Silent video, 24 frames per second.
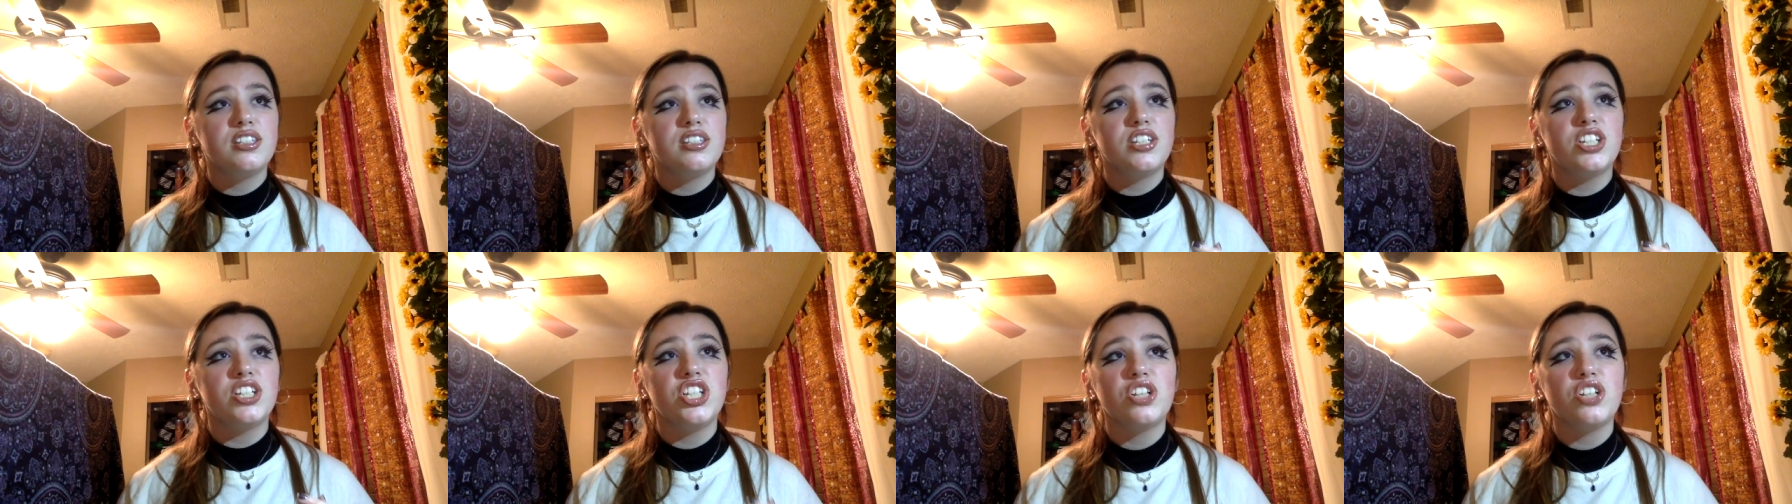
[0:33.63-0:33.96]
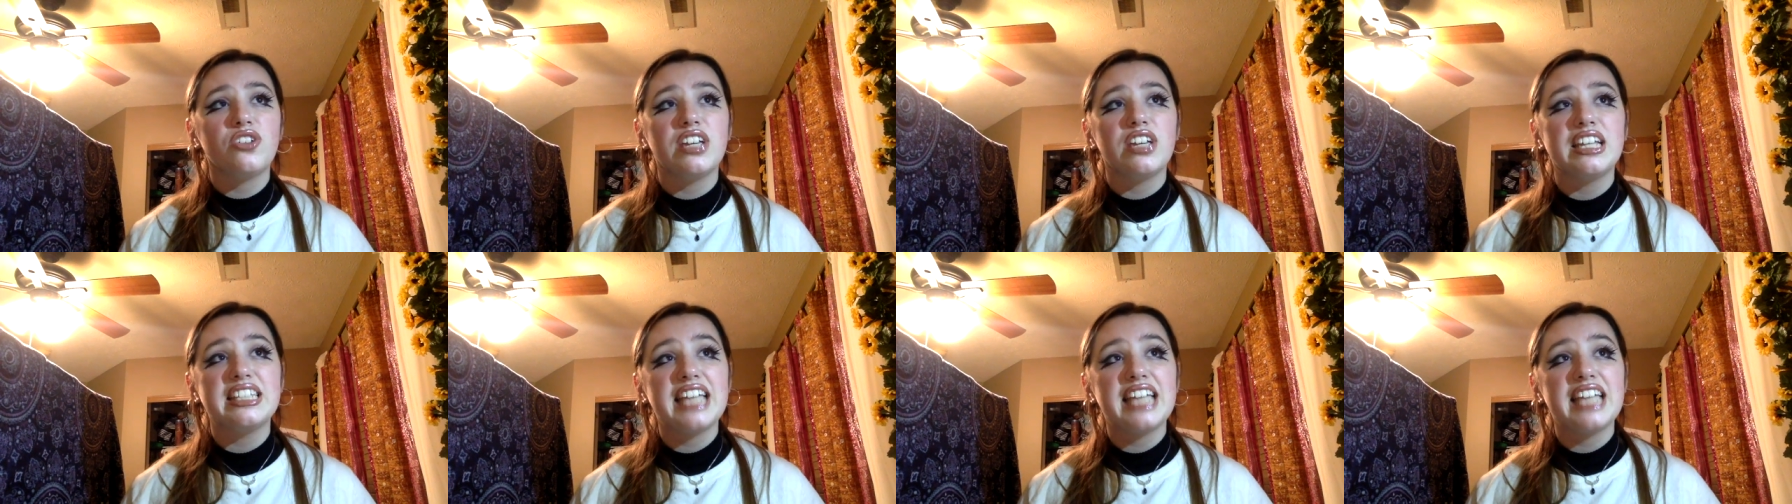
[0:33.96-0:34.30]
the
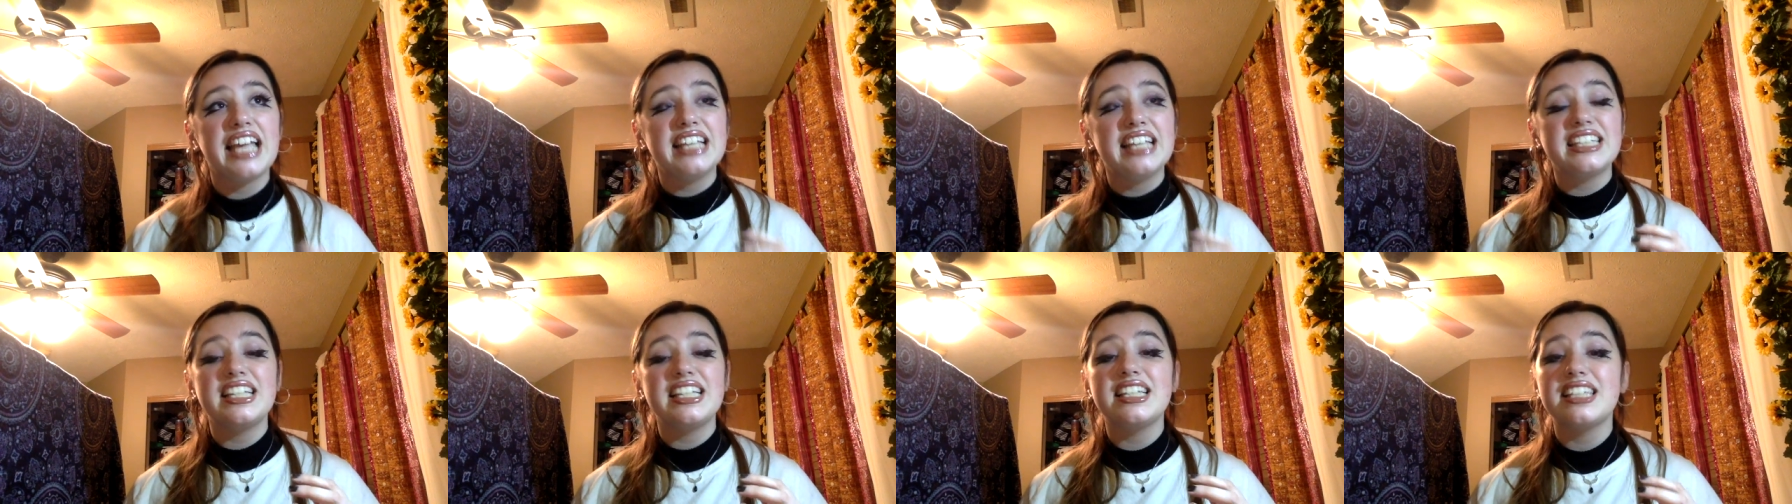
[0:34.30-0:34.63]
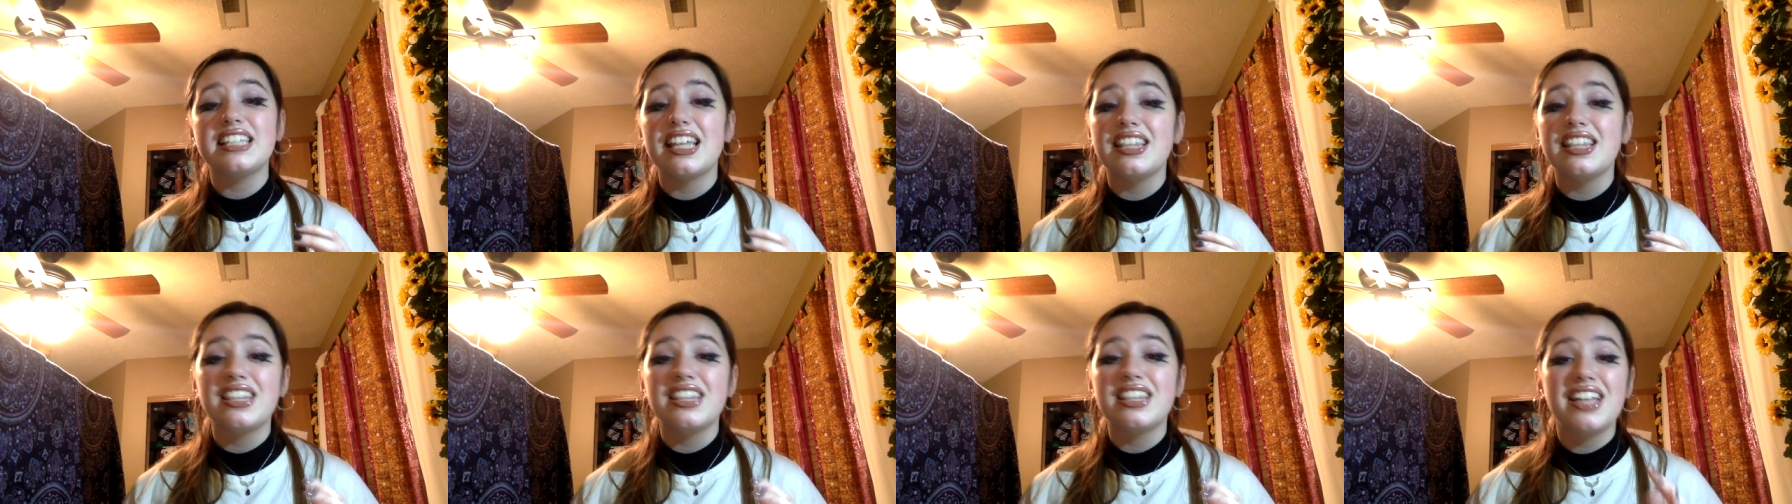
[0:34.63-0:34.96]
cheery daisies,
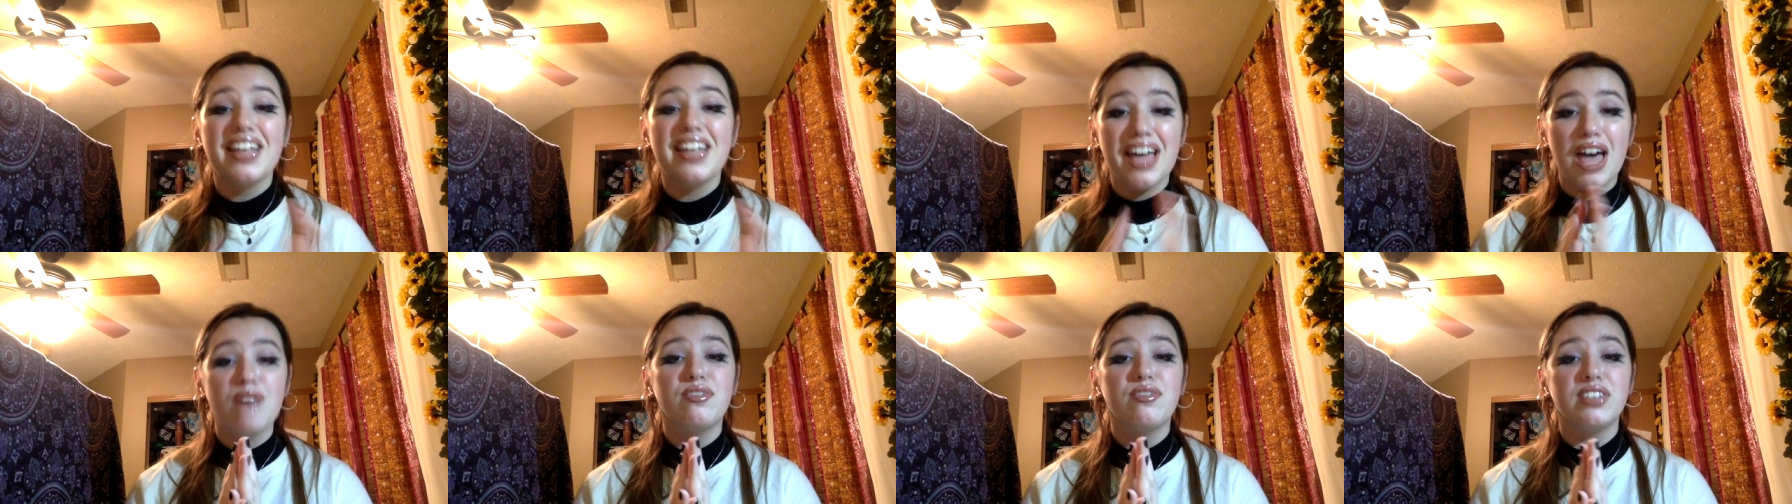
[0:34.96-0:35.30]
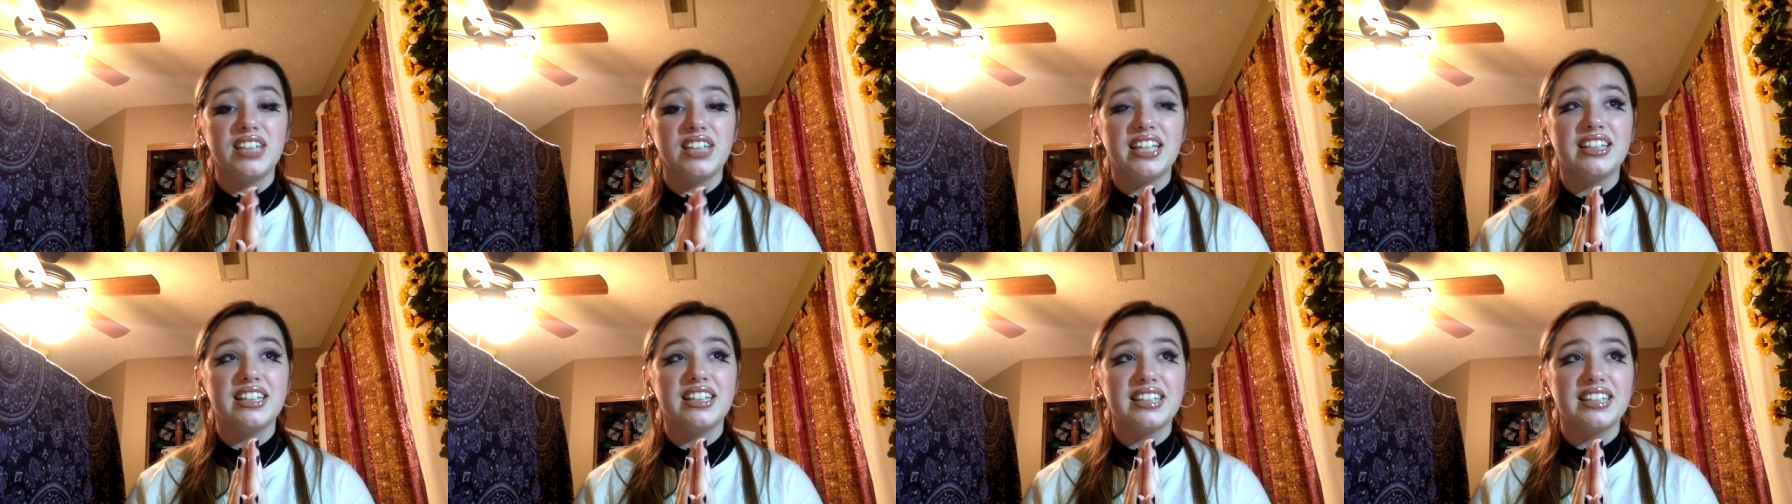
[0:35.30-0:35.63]
and the
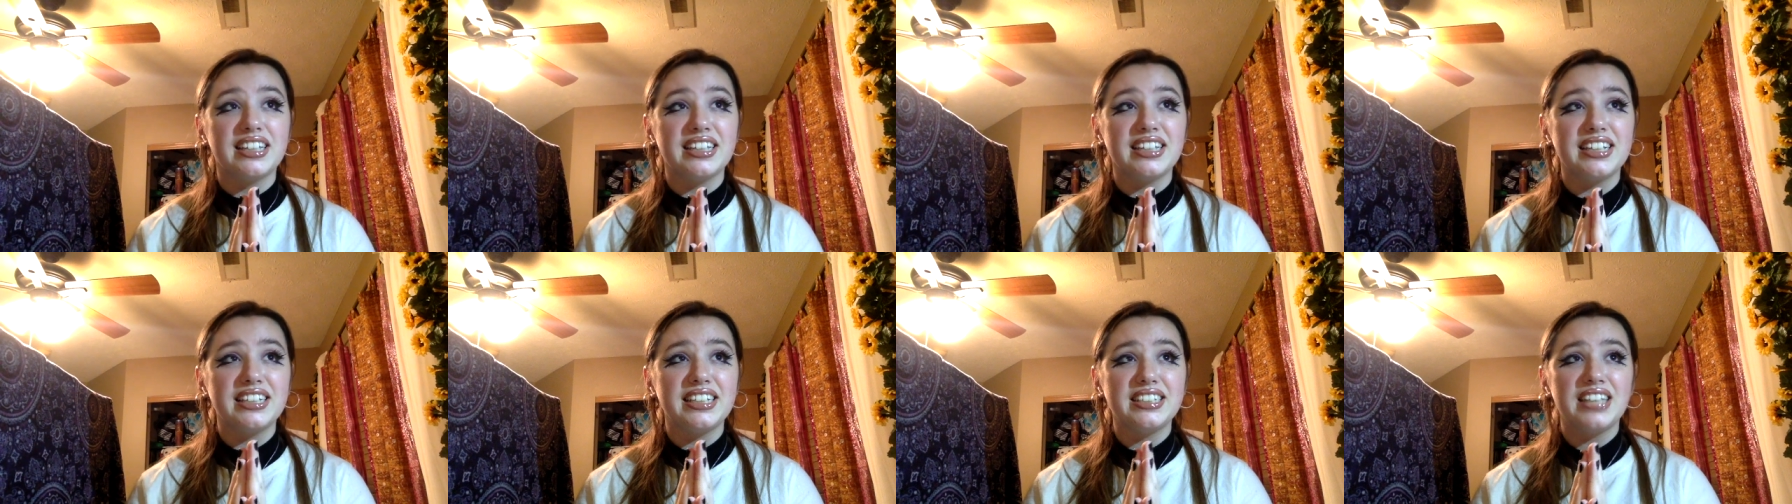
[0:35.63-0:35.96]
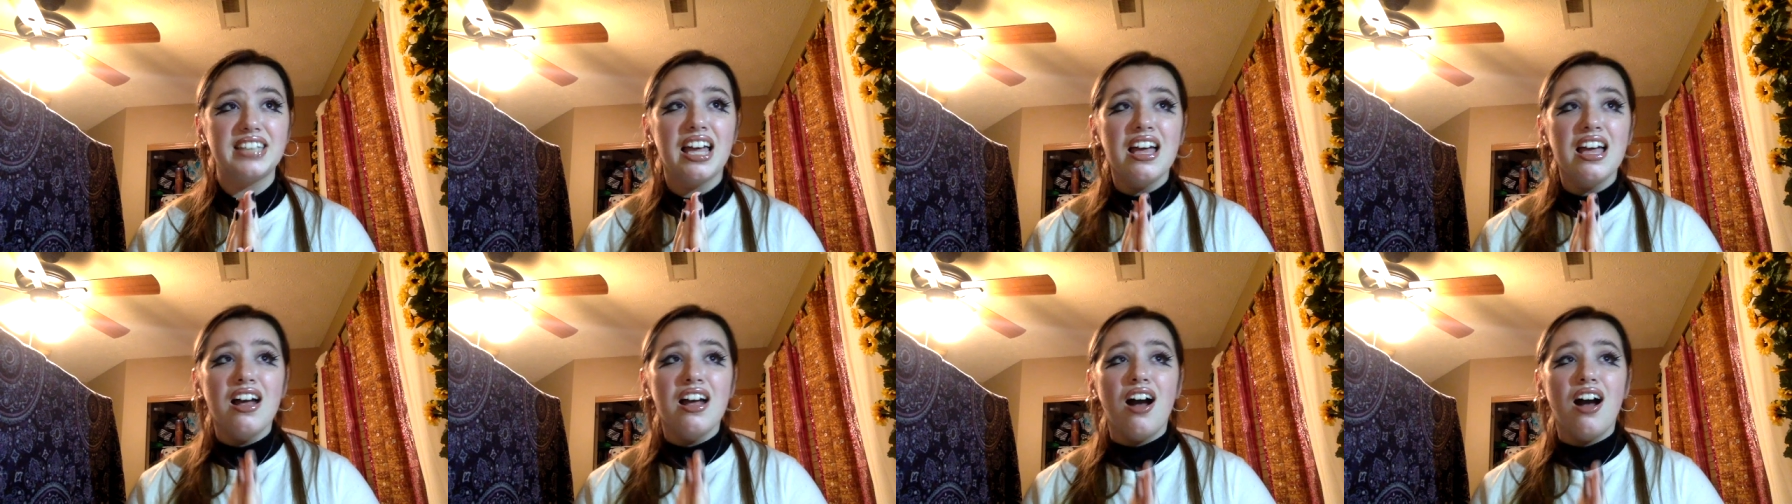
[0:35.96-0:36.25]
heavenly lilies.